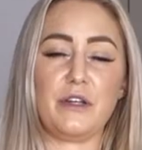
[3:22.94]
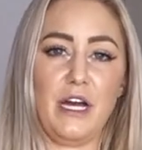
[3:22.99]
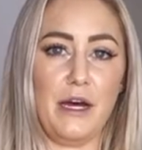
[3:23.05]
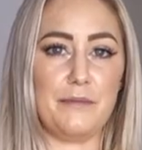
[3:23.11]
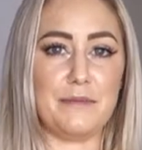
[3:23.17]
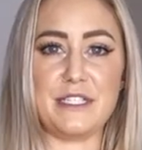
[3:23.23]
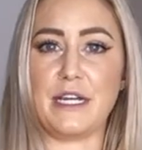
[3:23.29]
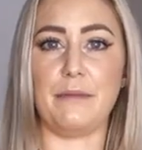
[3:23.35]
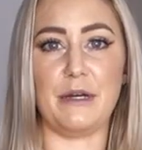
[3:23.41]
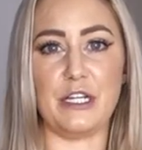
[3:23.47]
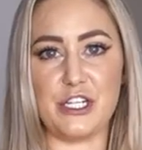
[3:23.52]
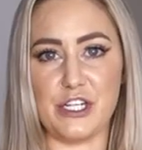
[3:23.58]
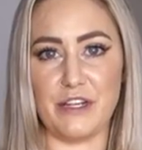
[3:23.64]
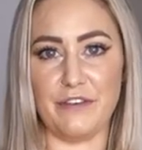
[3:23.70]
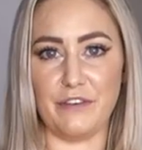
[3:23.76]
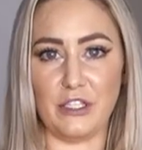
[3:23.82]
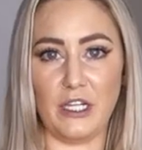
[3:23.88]
comes in a bunch
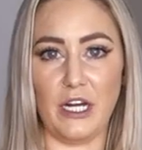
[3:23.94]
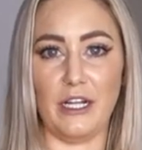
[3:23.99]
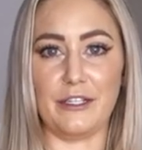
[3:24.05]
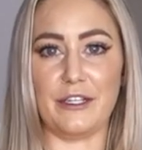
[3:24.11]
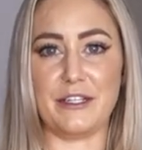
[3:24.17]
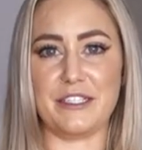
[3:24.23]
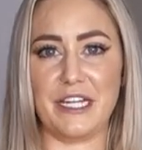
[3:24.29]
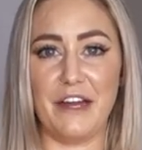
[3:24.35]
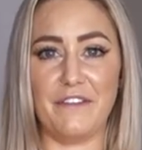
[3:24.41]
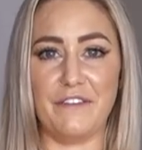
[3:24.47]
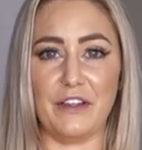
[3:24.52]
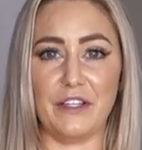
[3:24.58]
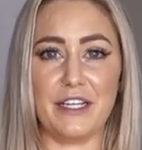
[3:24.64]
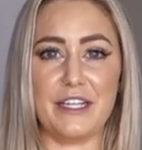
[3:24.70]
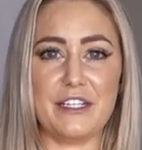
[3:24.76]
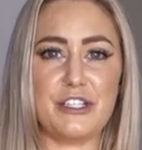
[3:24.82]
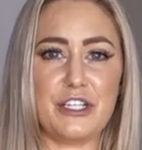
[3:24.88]
of different colors and I feel
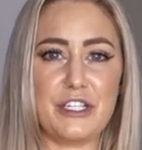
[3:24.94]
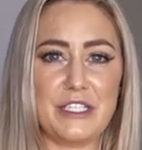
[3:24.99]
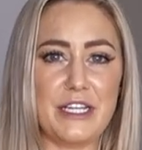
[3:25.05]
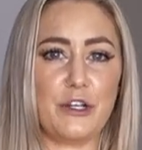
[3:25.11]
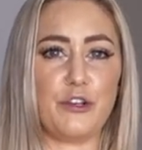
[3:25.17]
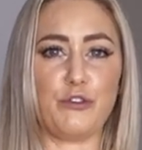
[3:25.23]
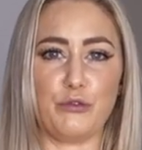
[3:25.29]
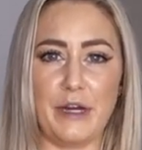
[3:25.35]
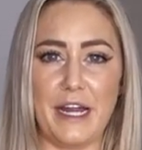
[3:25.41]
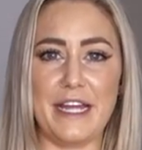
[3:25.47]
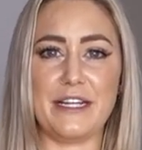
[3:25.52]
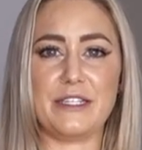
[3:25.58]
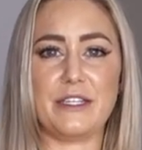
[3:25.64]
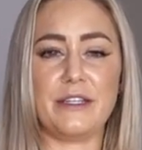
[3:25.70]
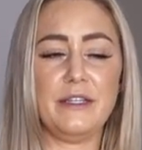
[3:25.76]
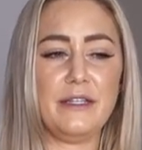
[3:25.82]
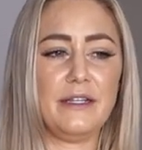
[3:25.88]
like it's just a
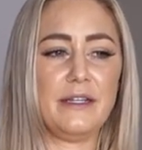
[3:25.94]
great